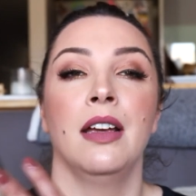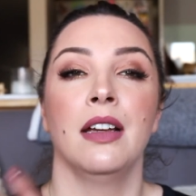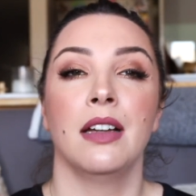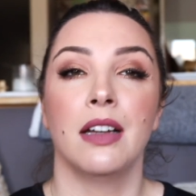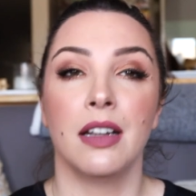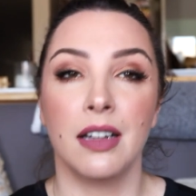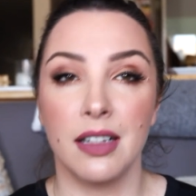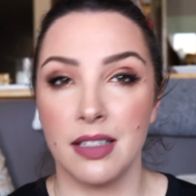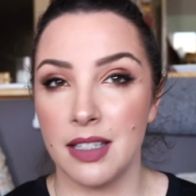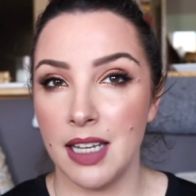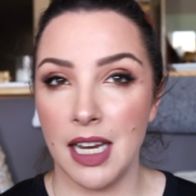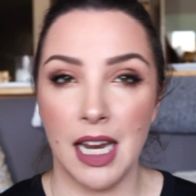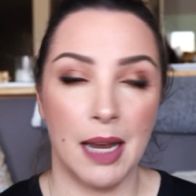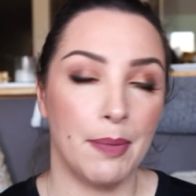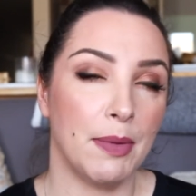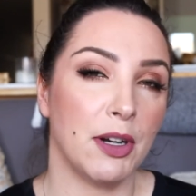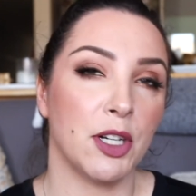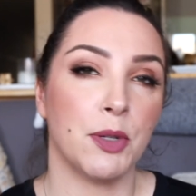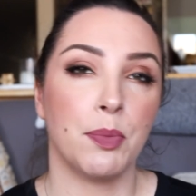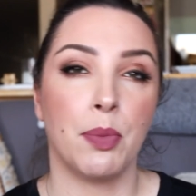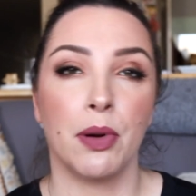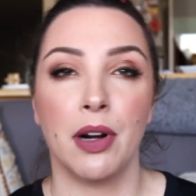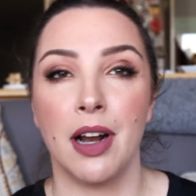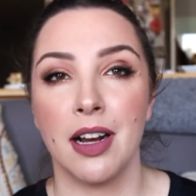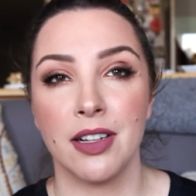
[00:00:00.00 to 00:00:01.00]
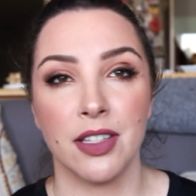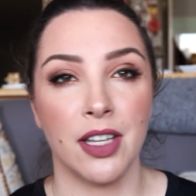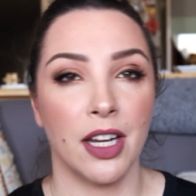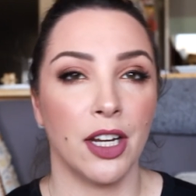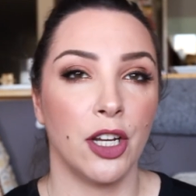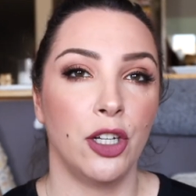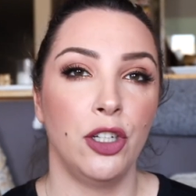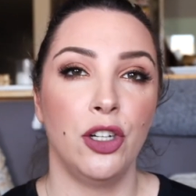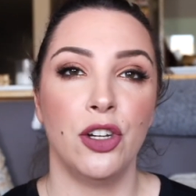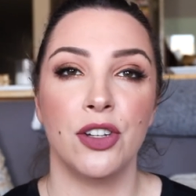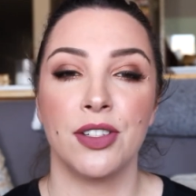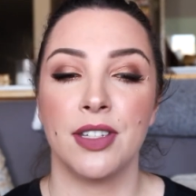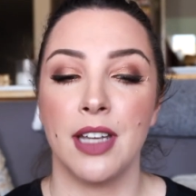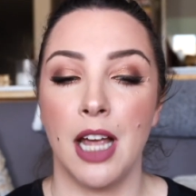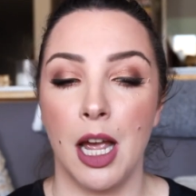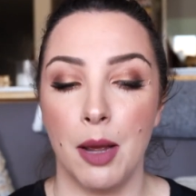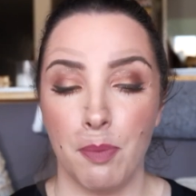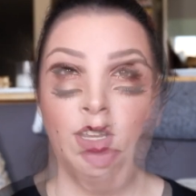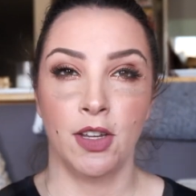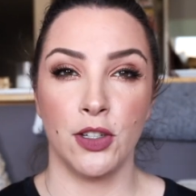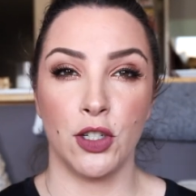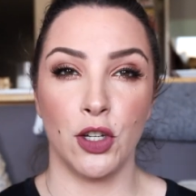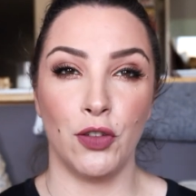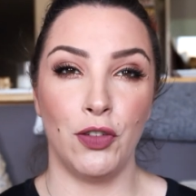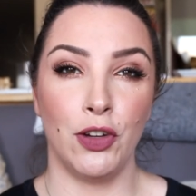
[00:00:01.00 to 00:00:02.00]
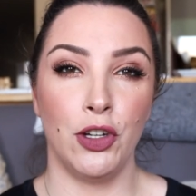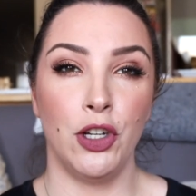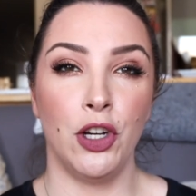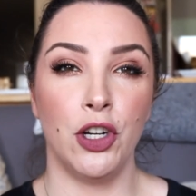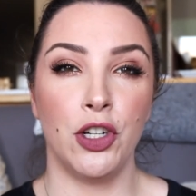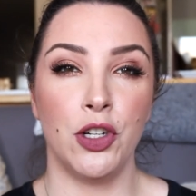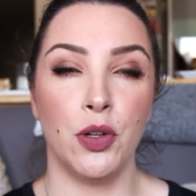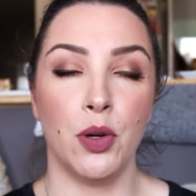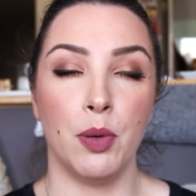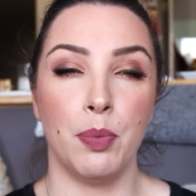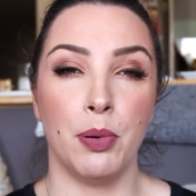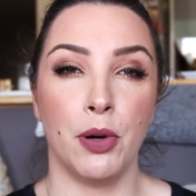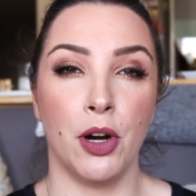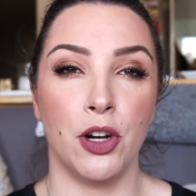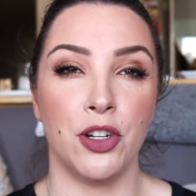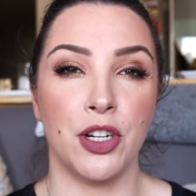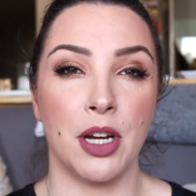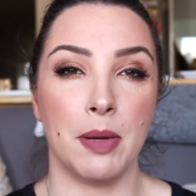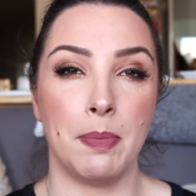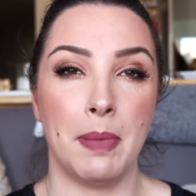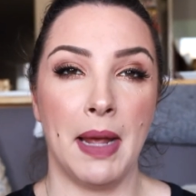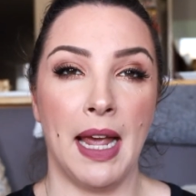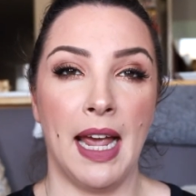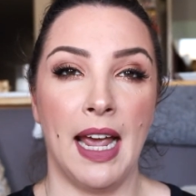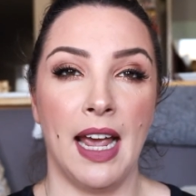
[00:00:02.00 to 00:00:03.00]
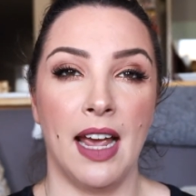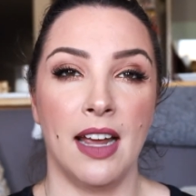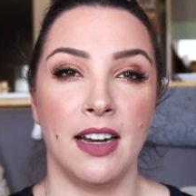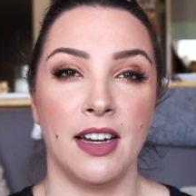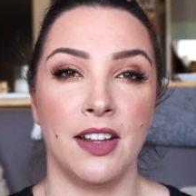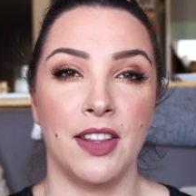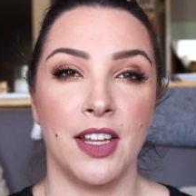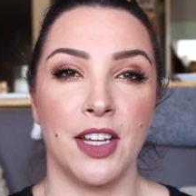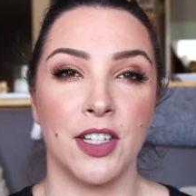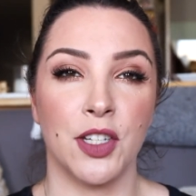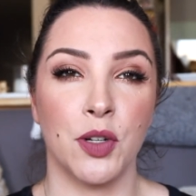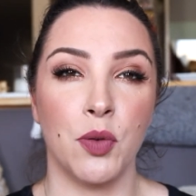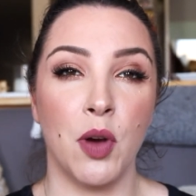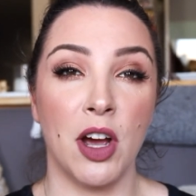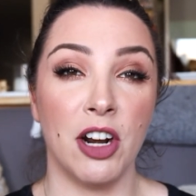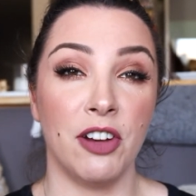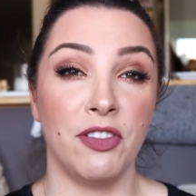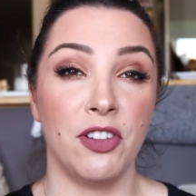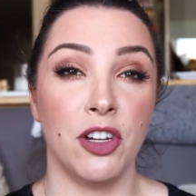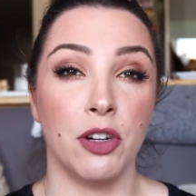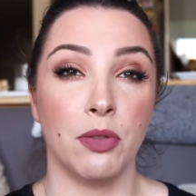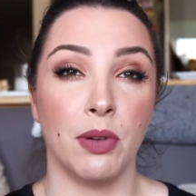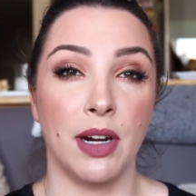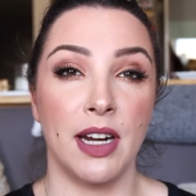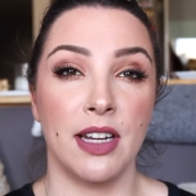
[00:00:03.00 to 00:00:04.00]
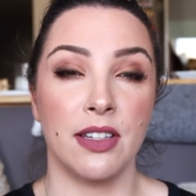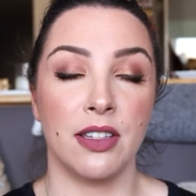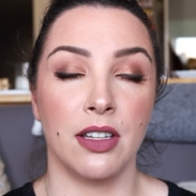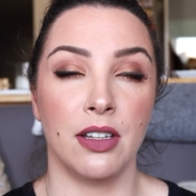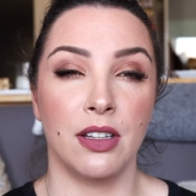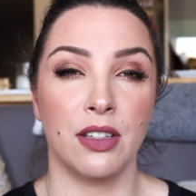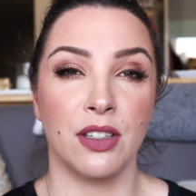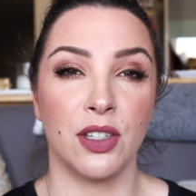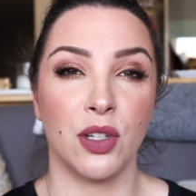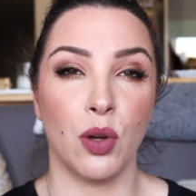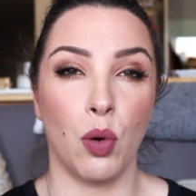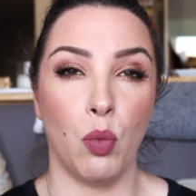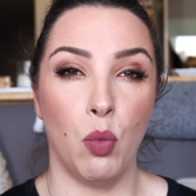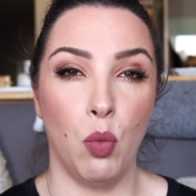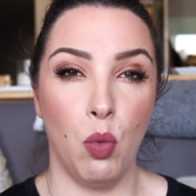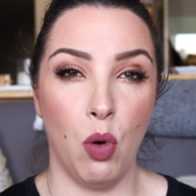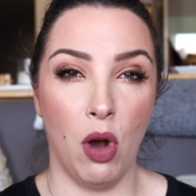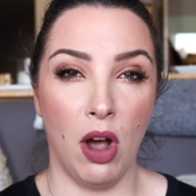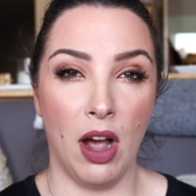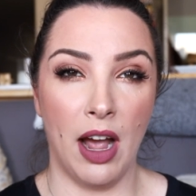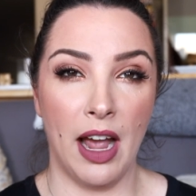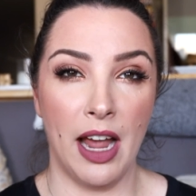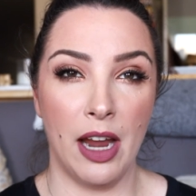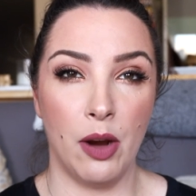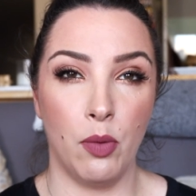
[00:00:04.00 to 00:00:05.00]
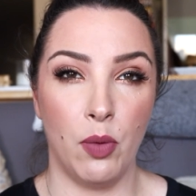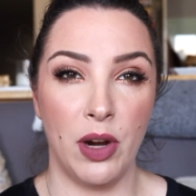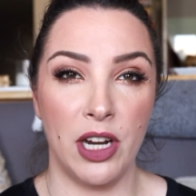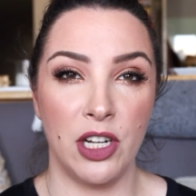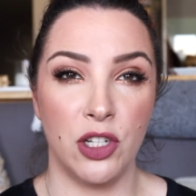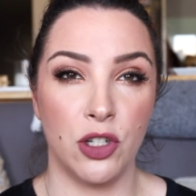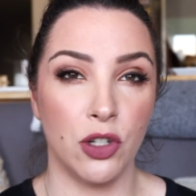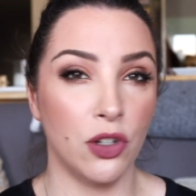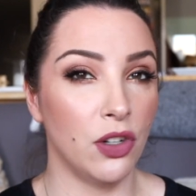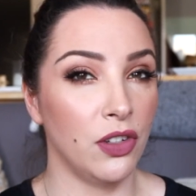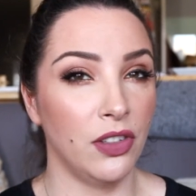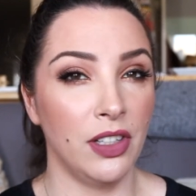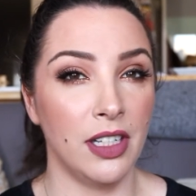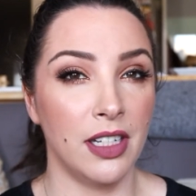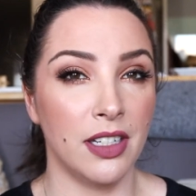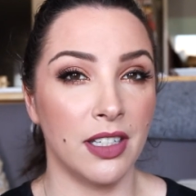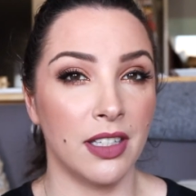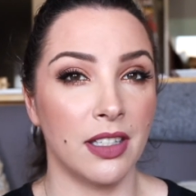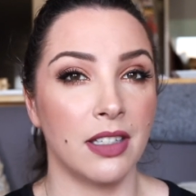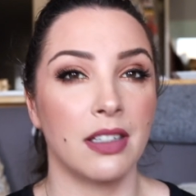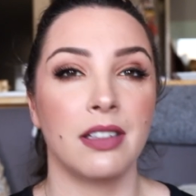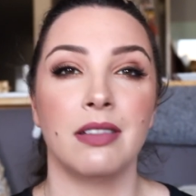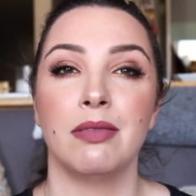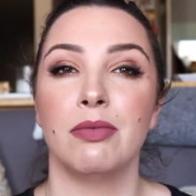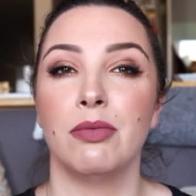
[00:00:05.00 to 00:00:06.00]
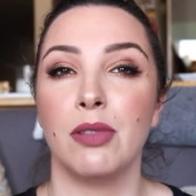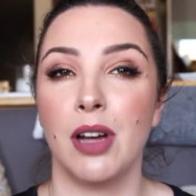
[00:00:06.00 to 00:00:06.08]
Gonna see how much products I can use up. So if you're new to a Project Pan, there's quite a few reasons why we do this.